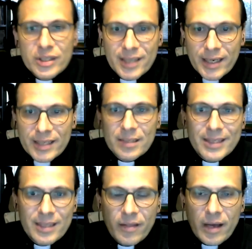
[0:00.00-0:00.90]
Zionism
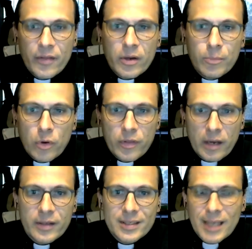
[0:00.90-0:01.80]
is in the other book, The
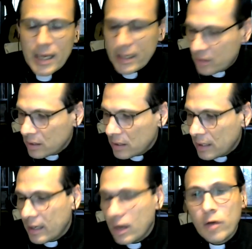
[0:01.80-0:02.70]
Other Side
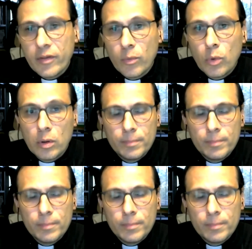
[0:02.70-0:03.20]
of the War.